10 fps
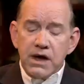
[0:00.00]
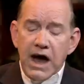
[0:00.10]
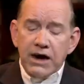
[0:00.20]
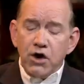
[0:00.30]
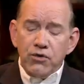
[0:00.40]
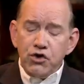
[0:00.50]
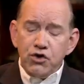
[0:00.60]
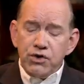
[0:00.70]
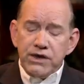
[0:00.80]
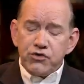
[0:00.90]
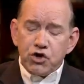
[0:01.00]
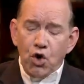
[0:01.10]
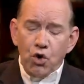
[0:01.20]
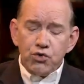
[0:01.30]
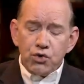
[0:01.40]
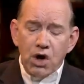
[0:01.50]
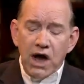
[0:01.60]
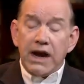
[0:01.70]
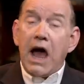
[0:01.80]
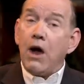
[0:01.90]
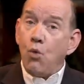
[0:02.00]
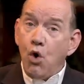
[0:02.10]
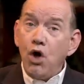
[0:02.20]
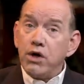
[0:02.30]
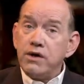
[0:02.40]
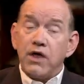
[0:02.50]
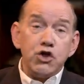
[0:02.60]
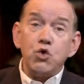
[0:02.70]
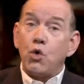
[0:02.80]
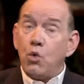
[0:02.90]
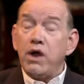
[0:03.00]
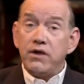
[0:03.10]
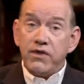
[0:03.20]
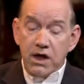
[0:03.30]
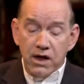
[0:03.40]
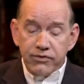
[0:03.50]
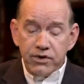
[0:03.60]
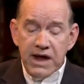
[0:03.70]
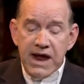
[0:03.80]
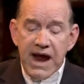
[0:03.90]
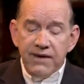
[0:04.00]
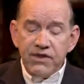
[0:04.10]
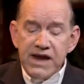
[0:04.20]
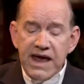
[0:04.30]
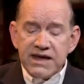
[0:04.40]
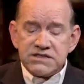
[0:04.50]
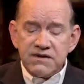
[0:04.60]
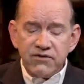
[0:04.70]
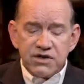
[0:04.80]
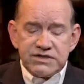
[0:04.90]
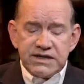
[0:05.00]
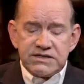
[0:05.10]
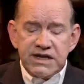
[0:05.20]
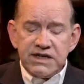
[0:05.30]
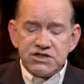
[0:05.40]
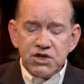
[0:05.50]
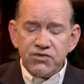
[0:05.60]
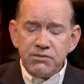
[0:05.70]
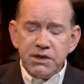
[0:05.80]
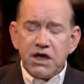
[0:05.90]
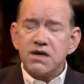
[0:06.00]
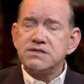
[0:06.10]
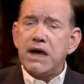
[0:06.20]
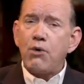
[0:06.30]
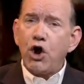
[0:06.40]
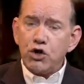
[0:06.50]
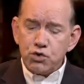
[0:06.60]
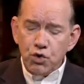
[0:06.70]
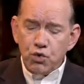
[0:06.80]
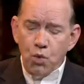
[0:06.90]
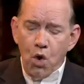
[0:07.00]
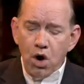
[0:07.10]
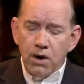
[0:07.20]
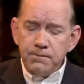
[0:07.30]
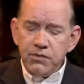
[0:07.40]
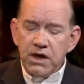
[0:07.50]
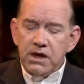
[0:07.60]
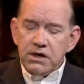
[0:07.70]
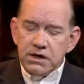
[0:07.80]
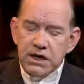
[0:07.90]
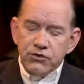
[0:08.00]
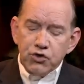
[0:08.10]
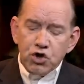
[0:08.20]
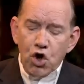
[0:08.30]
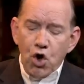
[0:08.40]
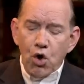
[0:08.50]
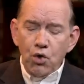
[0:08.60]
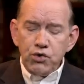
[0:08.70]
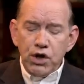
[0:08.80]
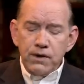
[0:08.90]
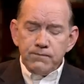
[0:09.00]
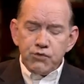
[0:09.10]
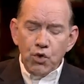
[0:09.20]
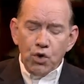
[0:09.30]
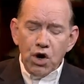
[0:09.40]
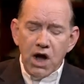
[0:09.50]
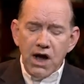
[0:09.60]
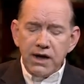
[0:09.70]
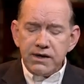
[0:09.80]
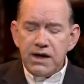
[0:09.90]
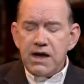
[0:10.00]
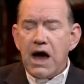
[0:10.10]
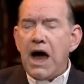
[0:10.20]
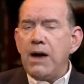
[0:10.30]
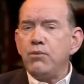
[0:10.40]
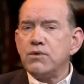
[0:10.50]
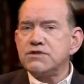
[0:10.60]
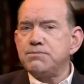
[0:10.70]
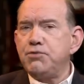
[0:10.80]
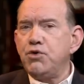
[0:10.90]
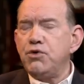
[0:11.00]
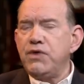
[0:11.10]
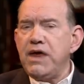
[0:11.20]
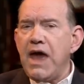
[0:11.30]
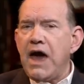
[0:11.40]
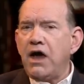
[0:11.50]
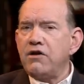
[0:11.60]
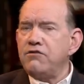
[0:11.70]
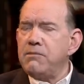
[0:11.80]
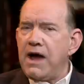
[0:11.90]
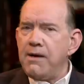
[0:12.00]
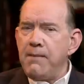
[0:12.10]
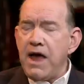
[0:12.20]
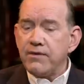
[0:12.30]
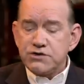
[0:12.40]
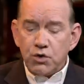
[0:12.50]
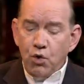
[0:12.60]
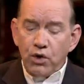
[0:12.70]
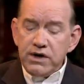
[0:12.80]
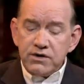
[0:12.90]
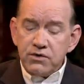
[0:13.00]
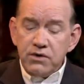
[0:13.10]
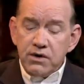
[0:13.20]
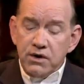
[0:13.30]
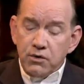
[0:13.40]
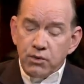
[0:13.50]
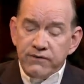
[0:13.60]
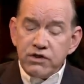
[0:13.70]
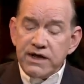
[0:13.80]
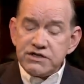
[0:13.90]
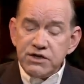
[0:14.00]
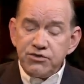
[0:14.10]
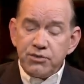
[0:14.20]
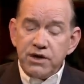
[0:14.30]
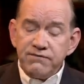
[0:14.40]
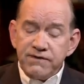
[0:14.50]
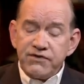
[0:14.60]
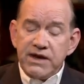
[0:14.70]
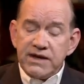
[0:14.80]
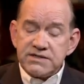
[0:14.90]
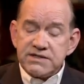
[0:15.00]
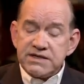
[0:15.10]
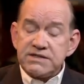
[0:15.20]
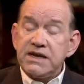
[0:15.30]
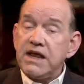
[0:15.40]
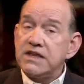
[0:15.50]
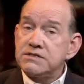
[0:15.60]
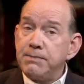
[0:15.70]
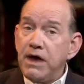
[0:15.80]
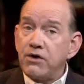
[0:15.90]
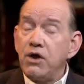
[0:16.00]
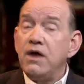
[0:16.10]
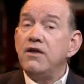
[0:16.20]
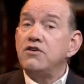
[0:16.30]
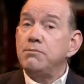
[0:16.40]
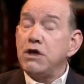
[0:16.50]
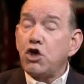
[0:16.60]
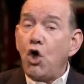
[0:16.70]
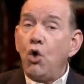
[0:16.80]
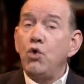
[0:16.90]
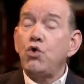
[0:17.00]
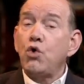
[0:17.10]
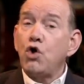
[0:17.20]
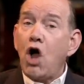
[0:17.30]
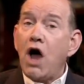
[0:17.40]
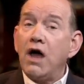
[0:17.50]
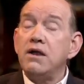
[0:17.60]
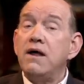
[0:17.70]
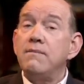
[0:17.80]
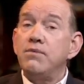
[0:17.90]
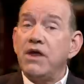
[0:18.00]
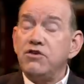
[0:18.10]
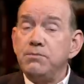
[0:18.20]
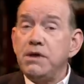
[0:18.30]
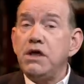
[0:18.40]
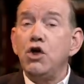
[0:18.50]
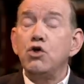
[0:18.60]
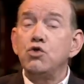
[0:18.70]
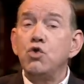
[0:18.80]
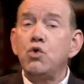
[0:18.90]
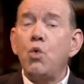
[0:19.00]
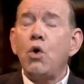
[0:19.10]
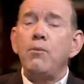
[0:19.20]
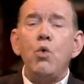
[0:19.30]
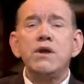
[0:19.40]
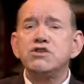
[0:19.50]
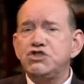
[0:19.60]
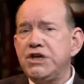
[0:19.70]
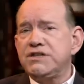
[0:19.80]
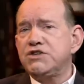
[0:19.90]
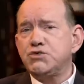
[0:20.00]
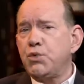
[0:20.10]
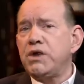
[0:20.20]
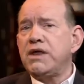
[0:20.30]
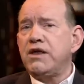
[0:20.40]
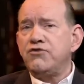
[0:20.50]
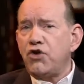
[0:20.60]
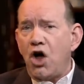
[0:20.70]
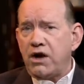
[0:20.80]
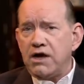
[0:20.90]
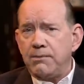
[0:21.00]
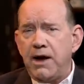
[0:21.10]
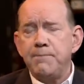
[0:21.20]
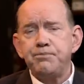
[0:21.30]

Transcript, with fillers: I know that you're neither cold nor hot. I would that you were one or the other. And then he adds in verse 16 So then, because thou art lukewarm, neither cold nor hot, I will spew thee out of my mouth. So, according to Revelation 3 15 and 16, it's better to be cold or hot than to be lukewarm. What is Jesus really talking about?